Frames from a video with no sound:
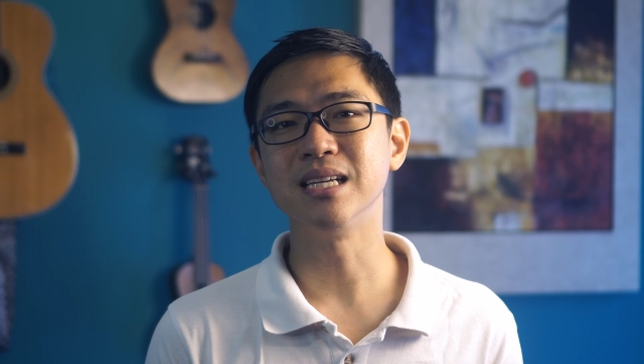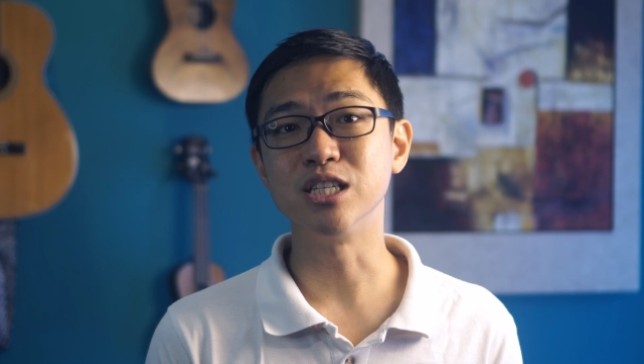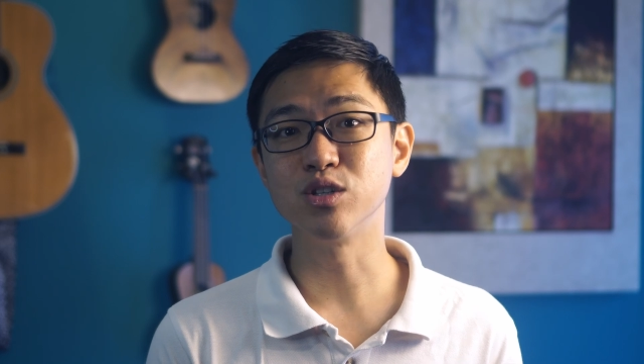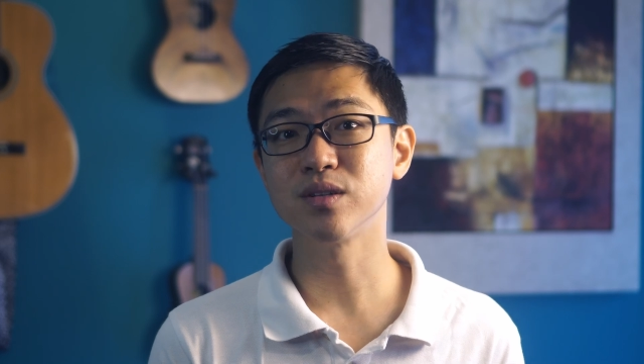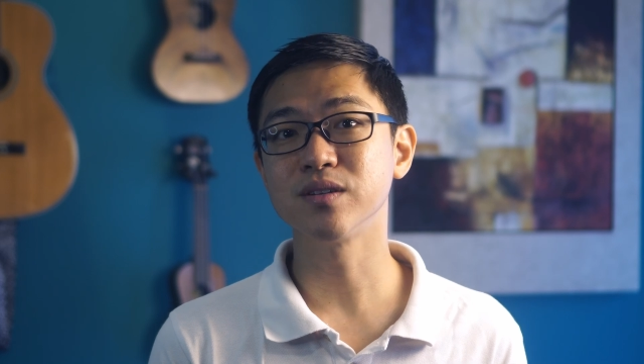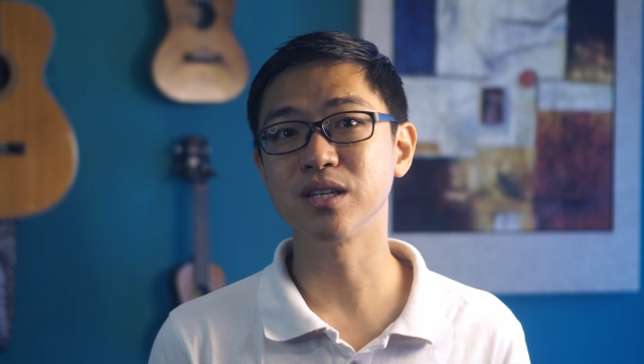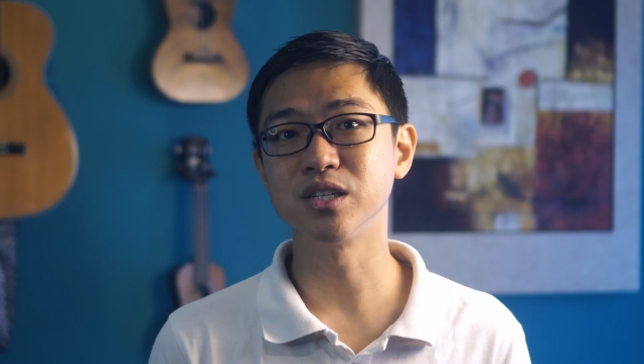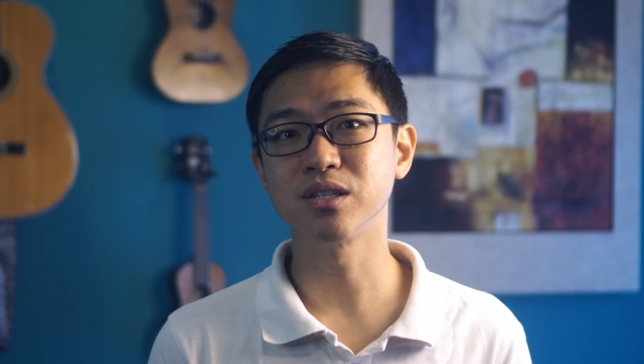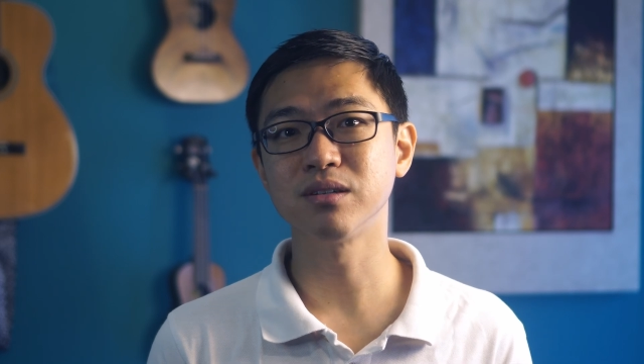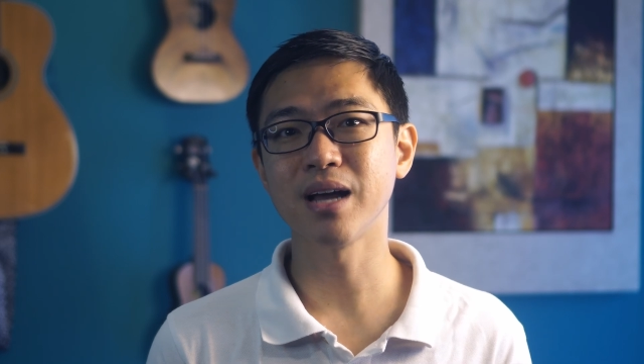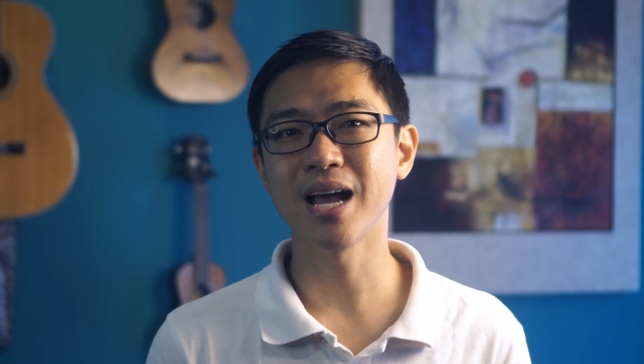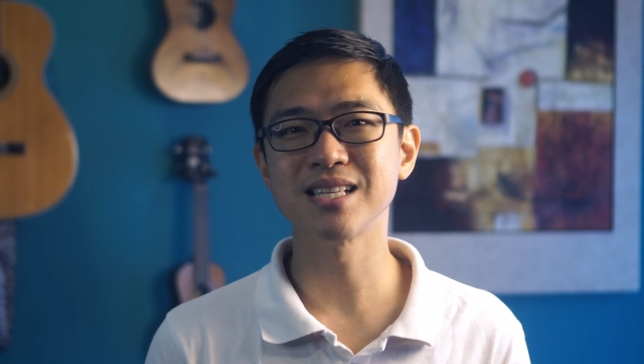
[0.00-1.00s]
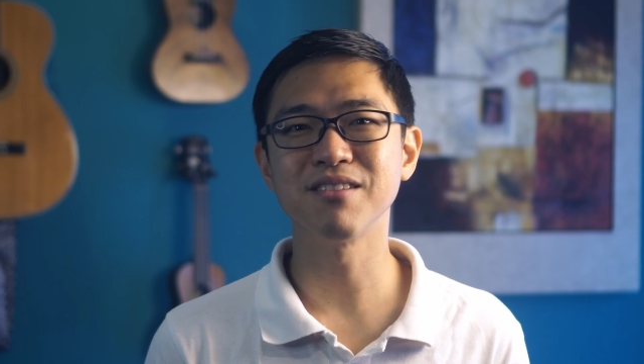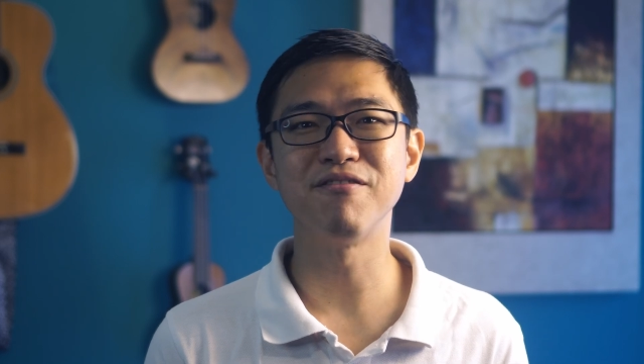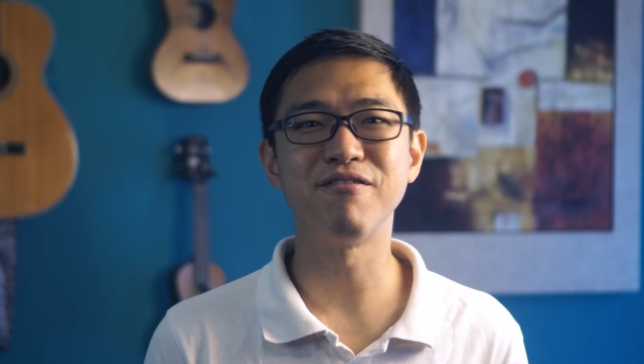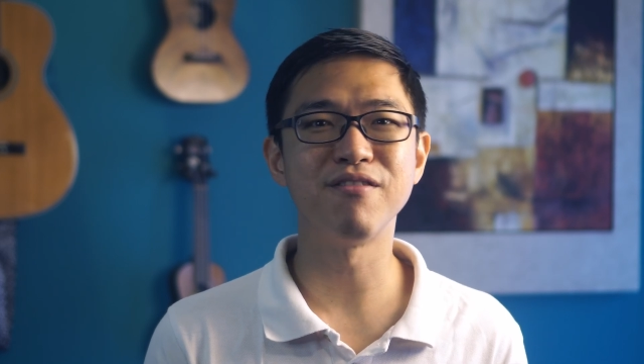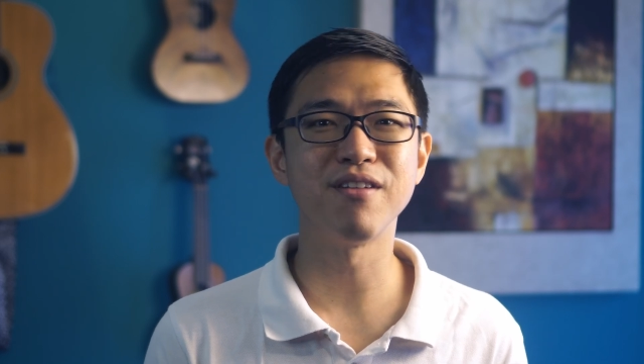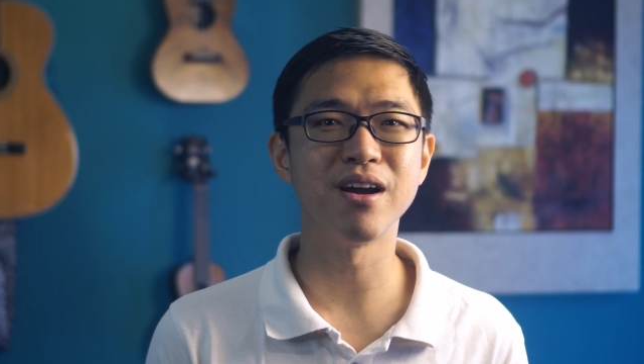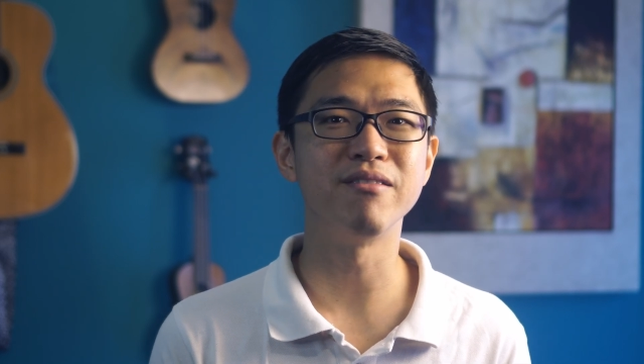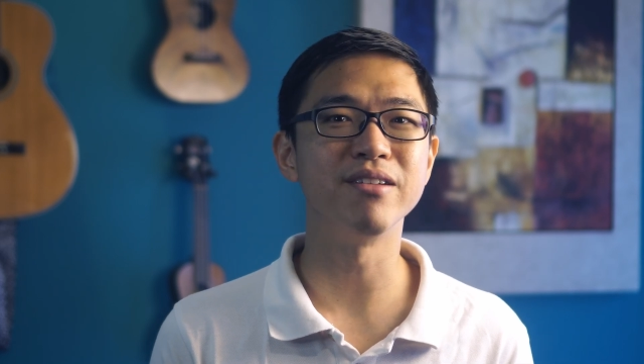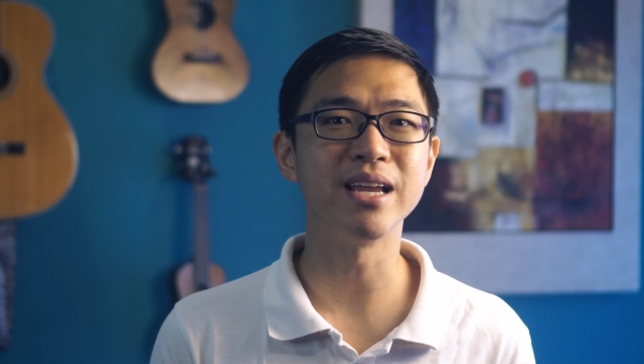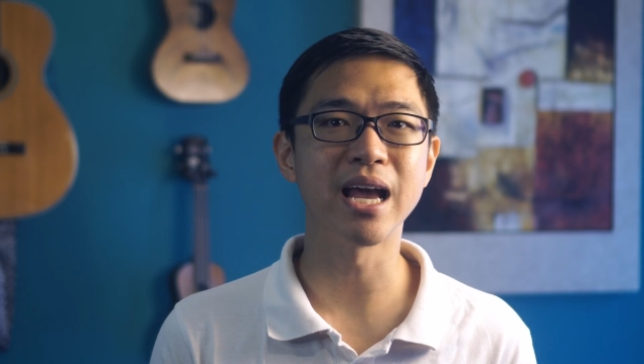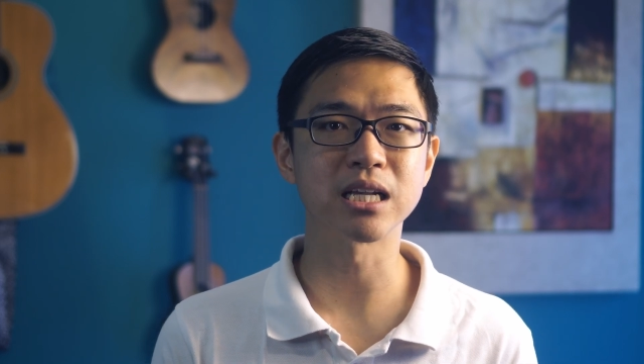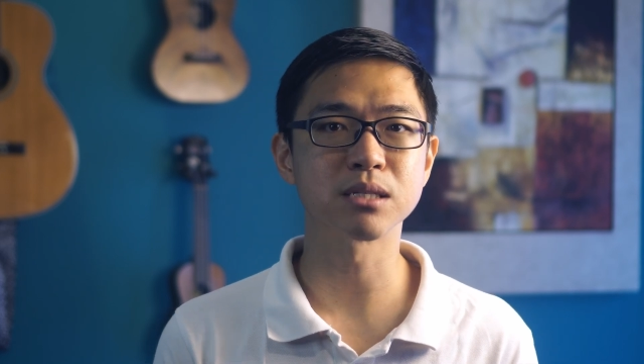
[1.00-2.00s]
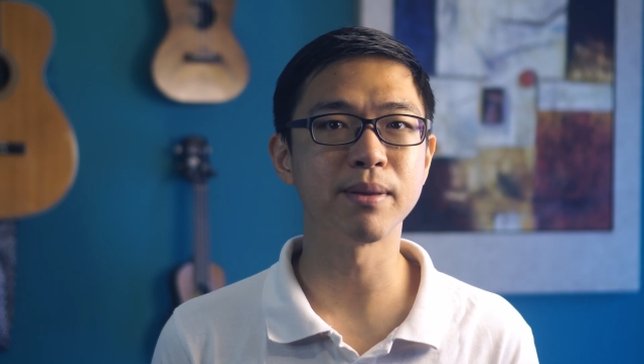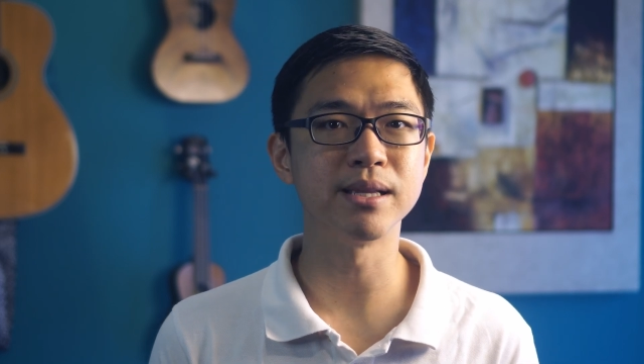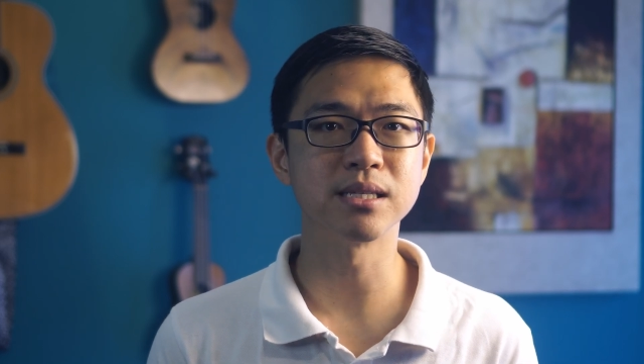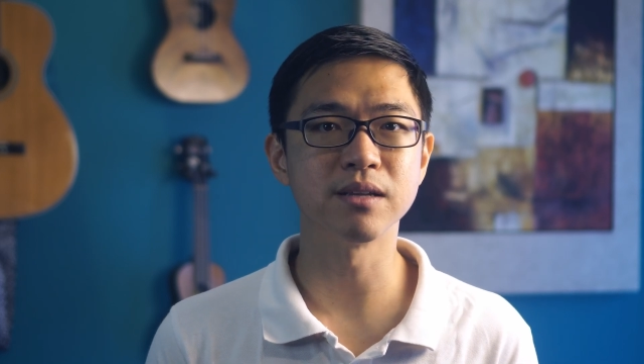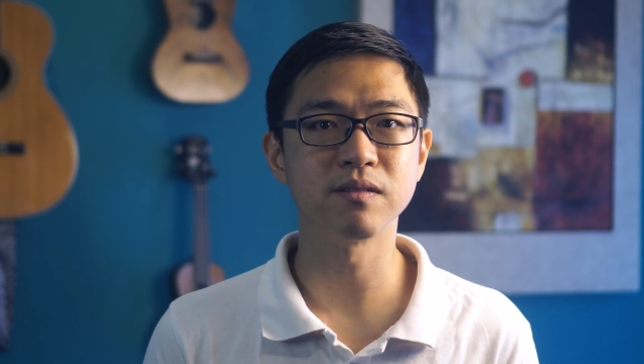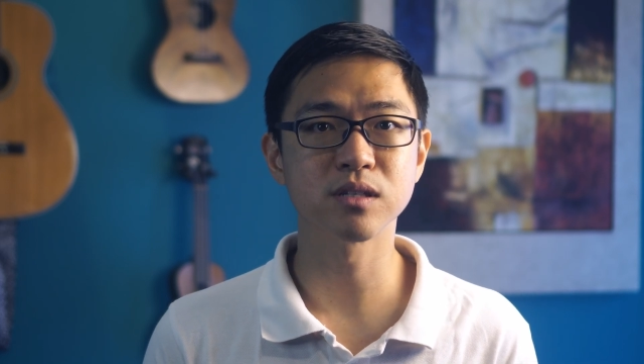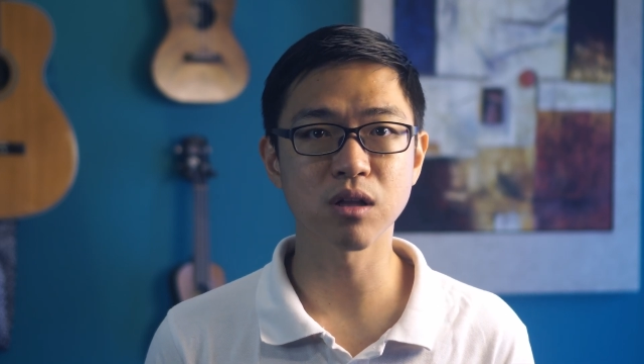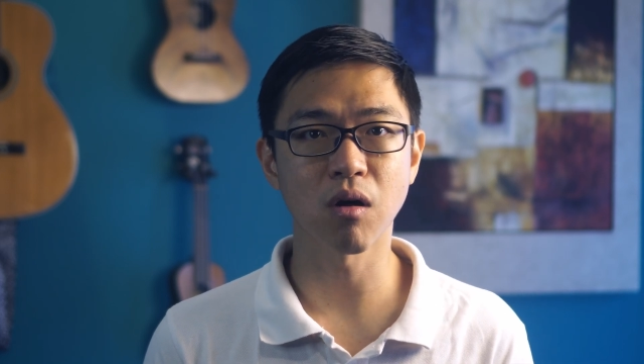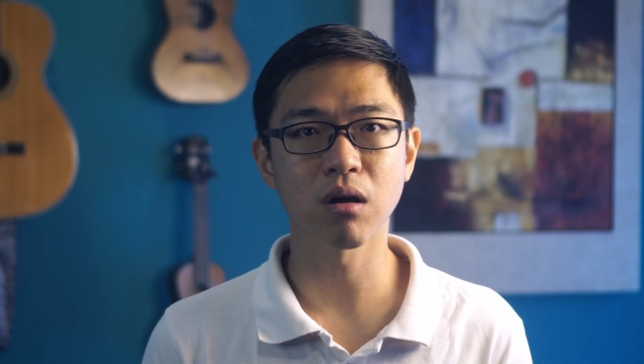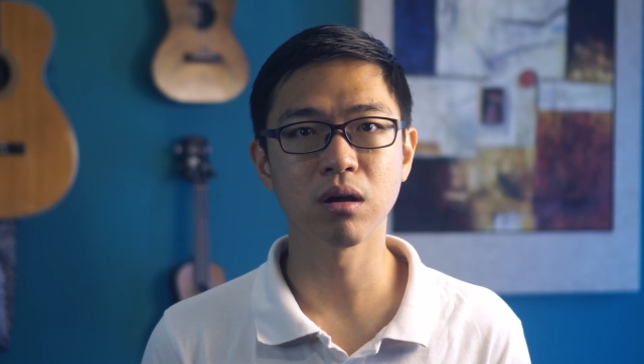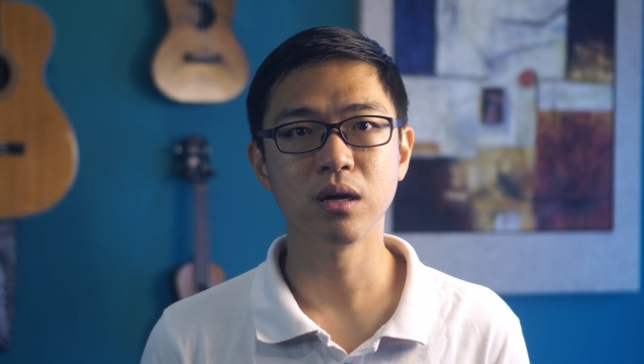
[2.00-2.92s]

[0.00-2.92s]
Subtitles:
Intuitive Surgical as a very expensive stock.